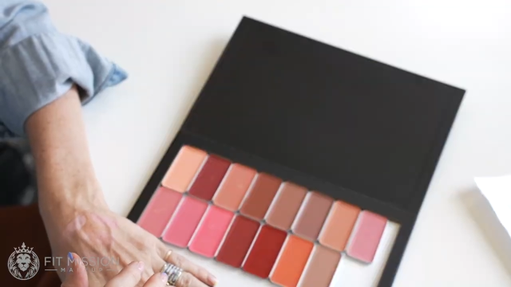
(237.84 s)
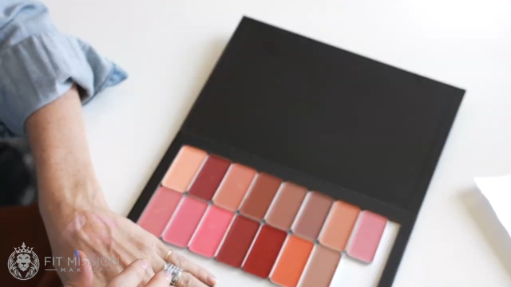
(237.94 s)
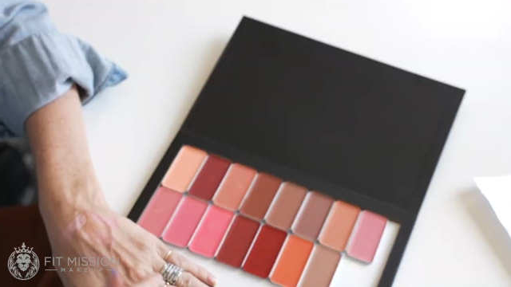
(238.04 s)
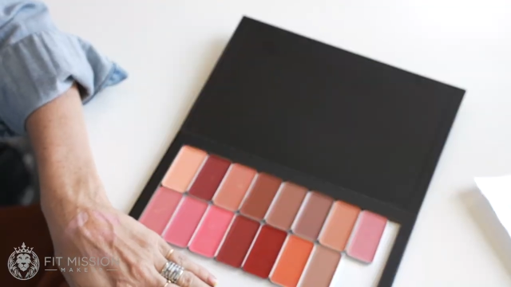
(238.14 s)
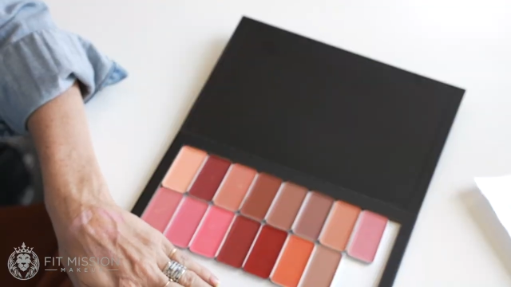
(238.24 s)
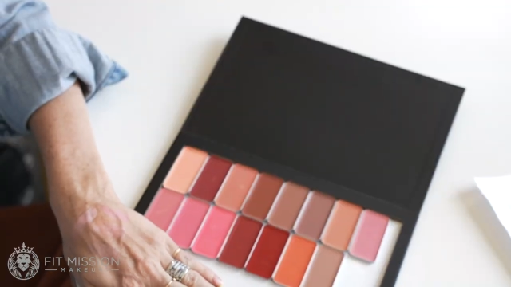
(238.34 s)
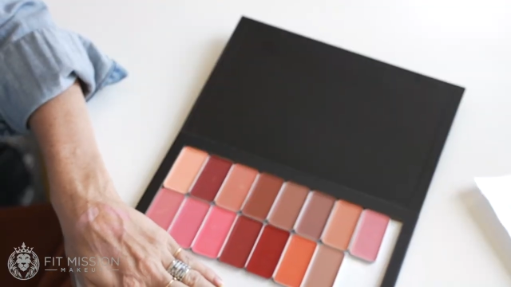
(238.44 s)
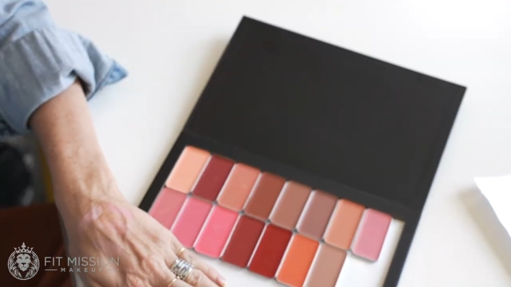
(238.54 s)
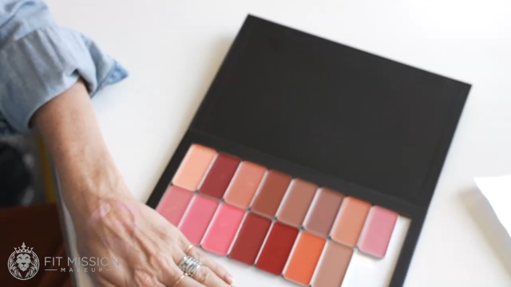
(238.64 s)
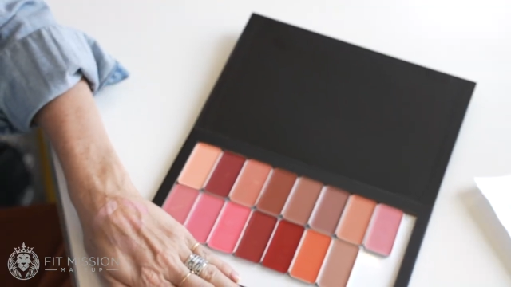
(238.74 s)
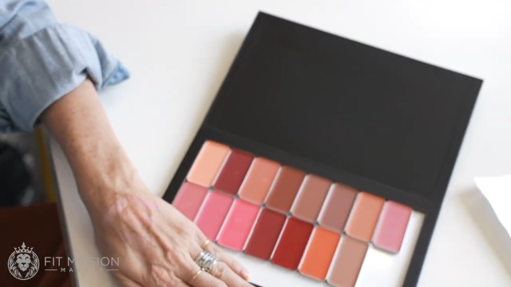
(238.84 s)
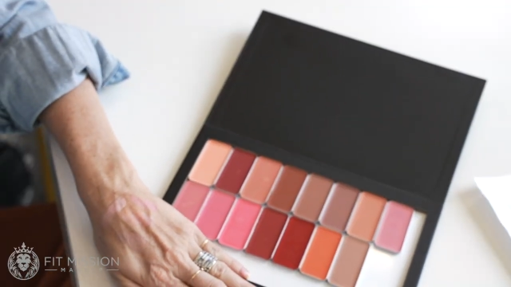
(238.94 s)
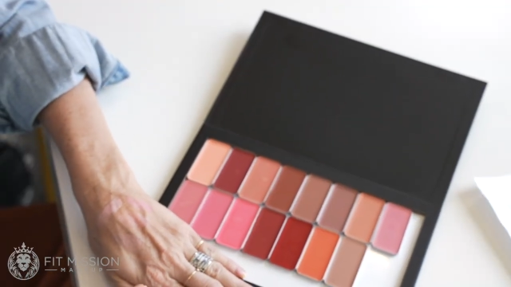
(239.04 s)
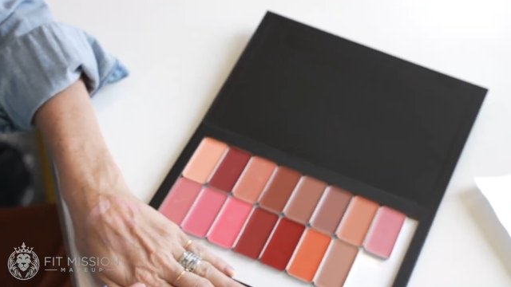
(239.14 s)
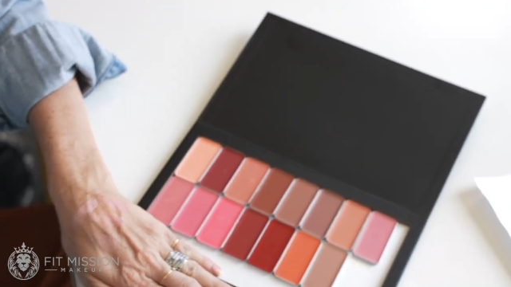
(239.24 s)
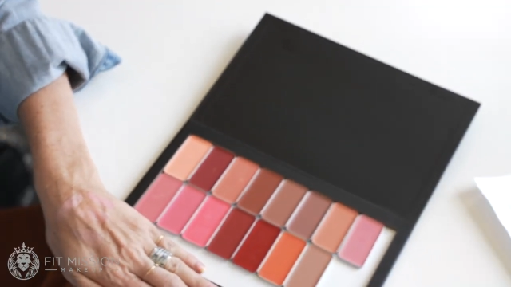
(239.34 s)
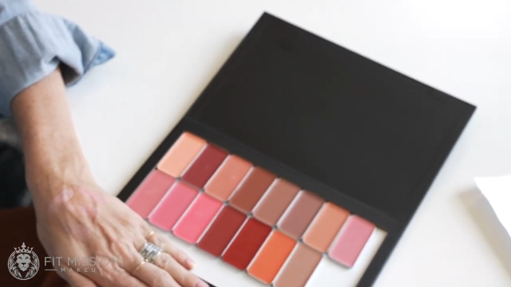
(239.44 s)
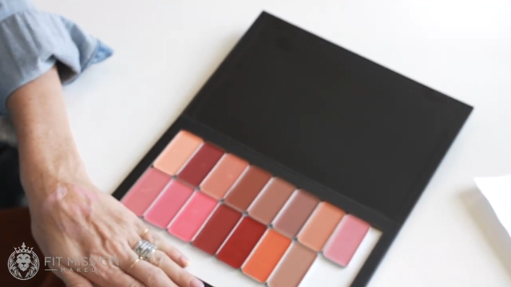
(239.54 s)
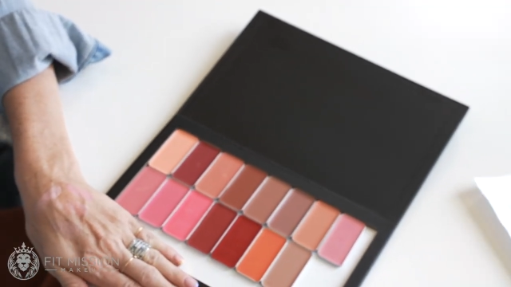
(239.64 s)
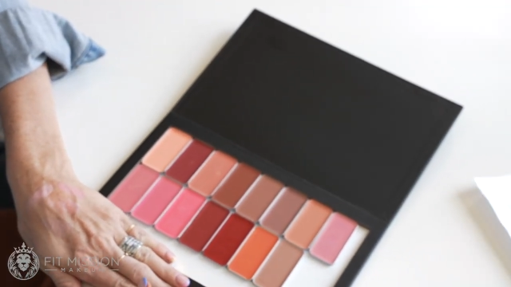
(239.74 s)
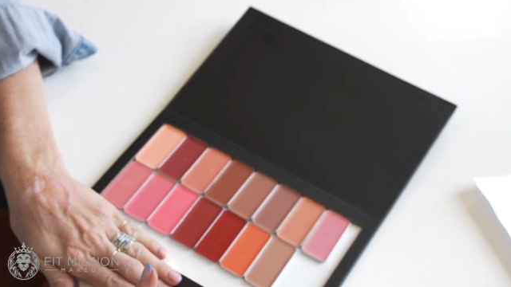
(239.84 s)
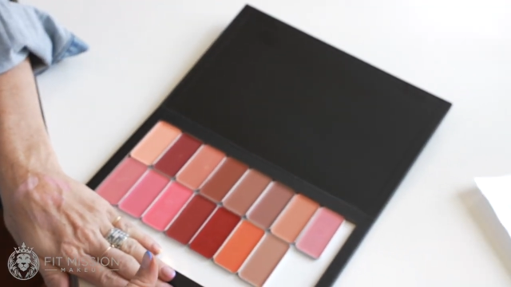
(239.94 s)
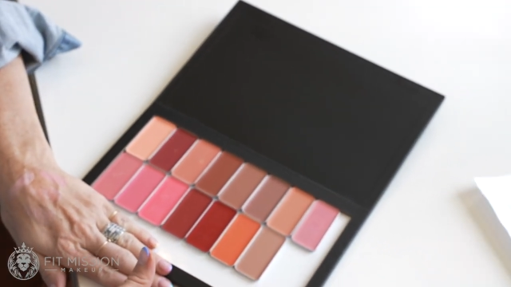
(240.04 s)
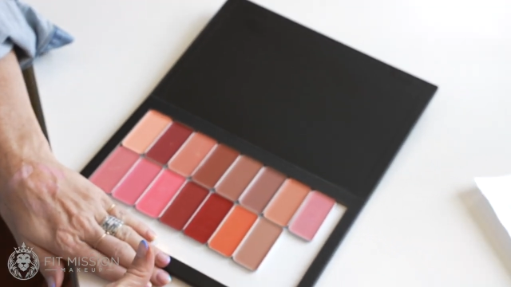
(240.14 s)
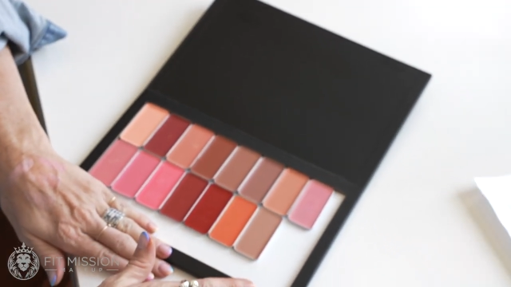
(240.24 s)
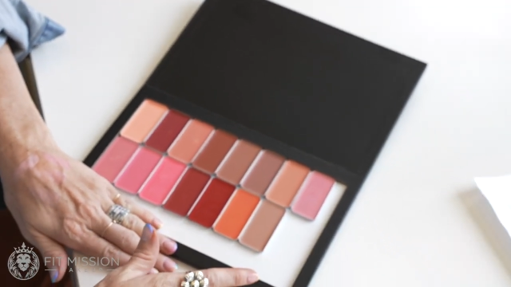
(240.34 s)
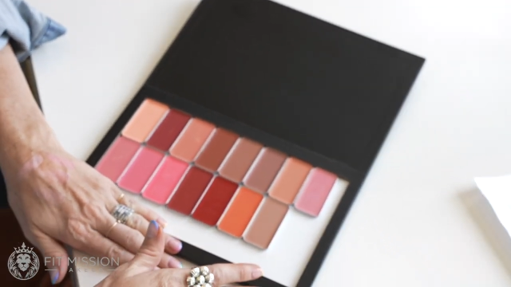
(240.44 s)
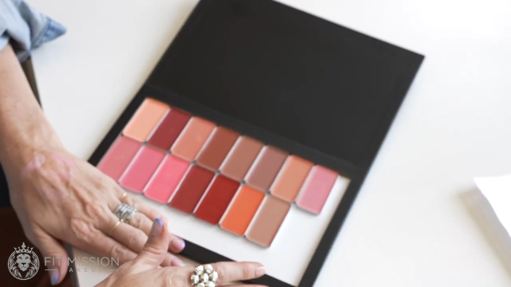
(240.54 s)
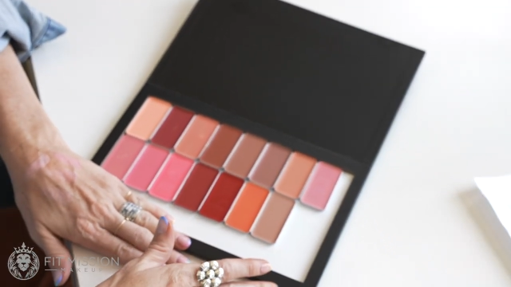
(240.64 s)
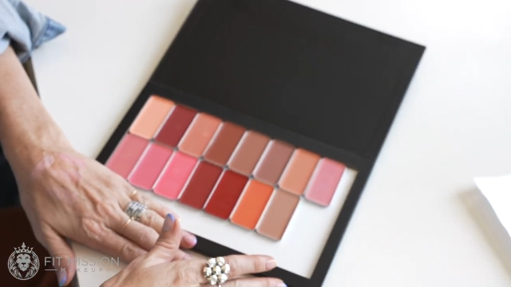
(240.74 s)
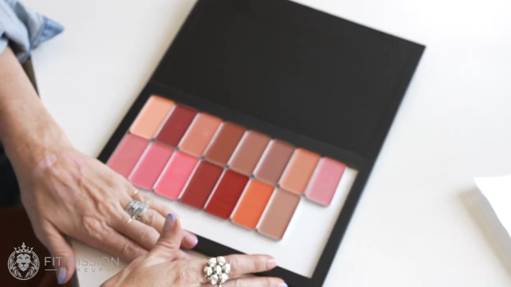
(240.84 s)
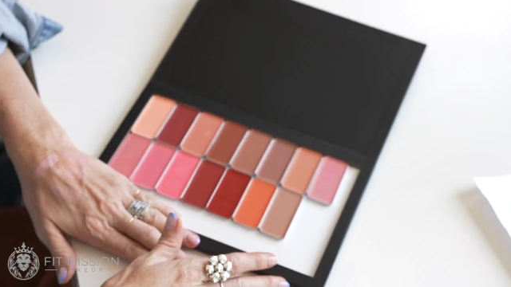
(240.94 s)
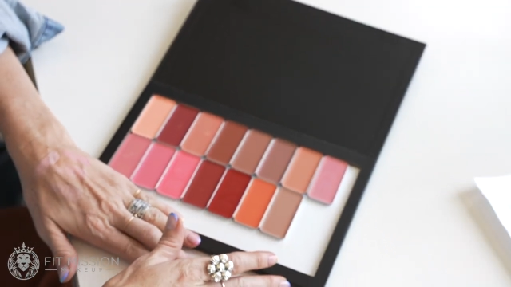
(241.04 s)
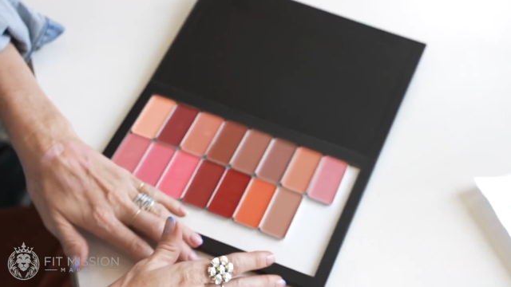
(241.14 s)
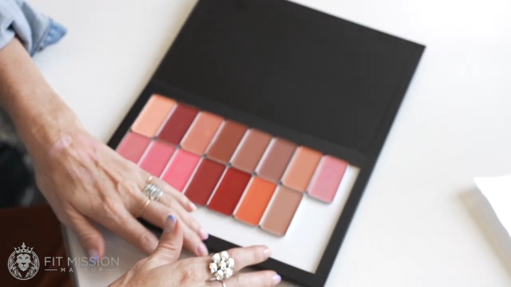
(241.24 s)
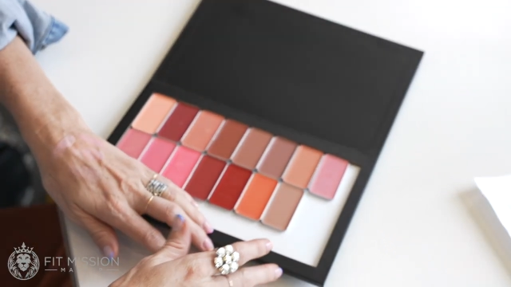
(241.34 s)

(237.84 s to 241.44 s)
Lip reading: Nobody's mouth can be seen.